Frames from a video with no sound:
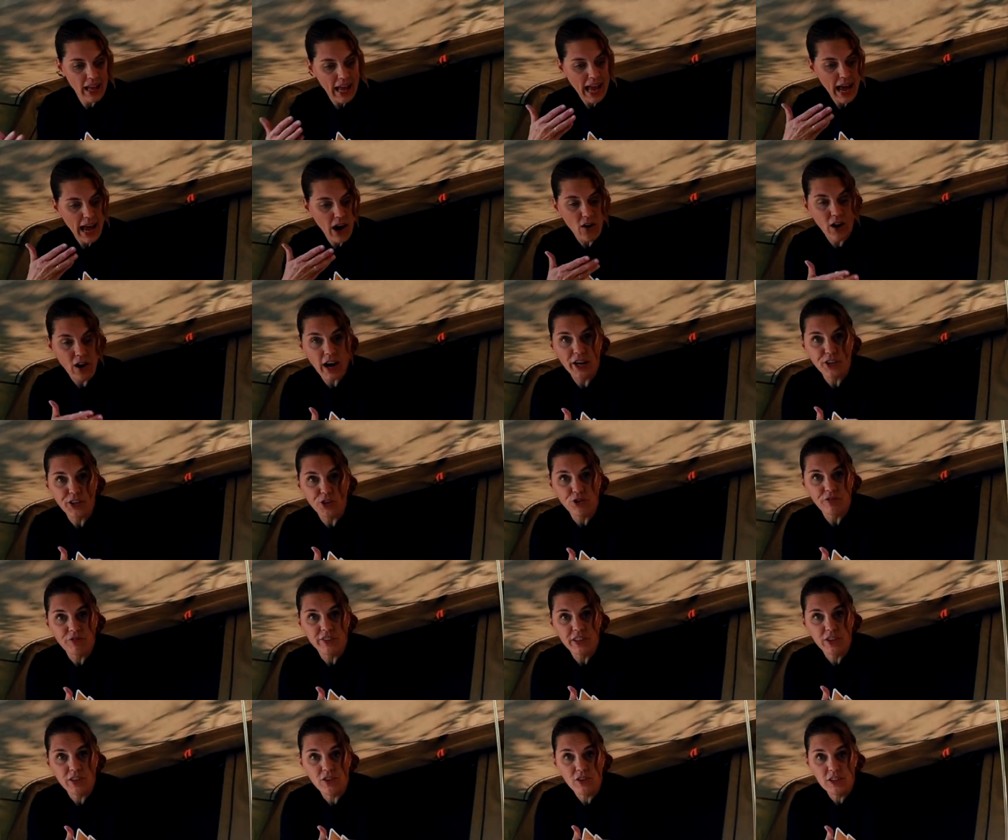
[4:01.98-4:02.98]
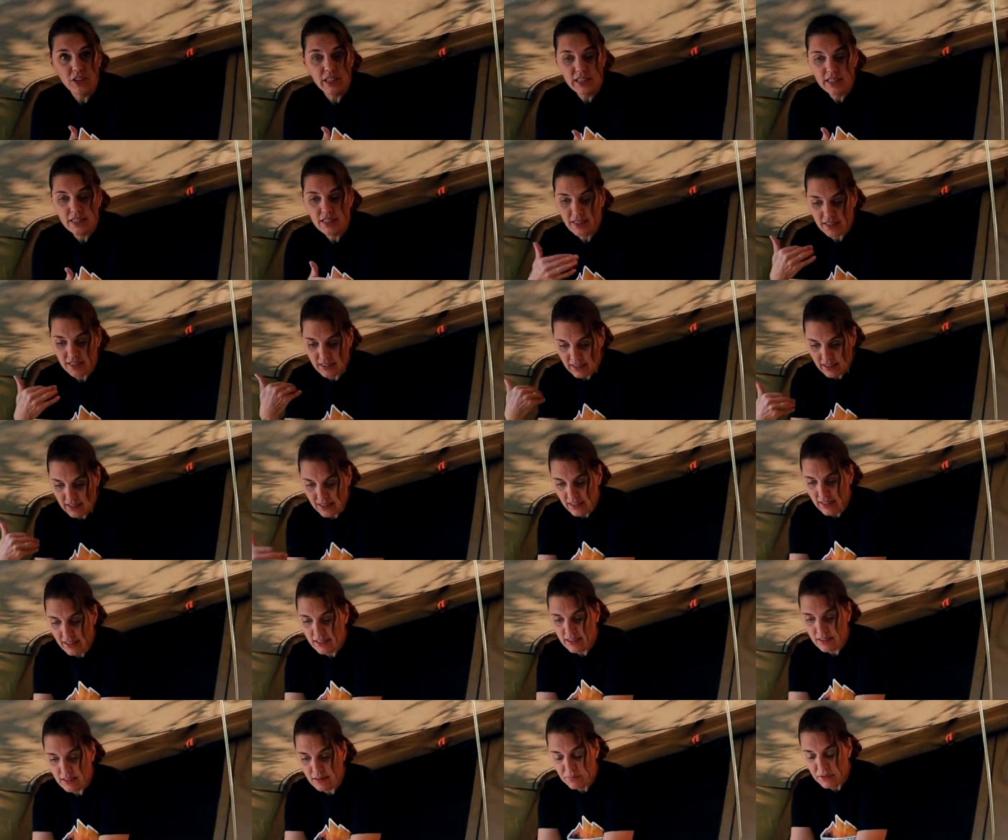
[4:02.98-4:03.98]
how high your vehicle is, it
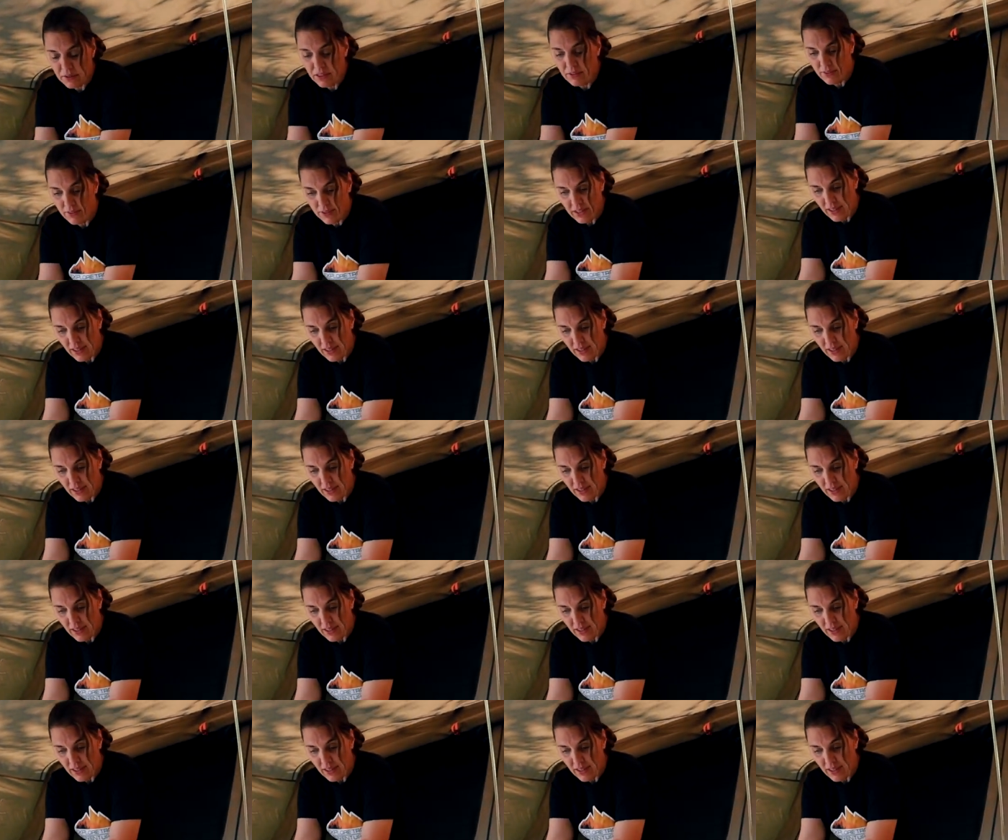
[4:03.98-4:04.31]
is a bit of a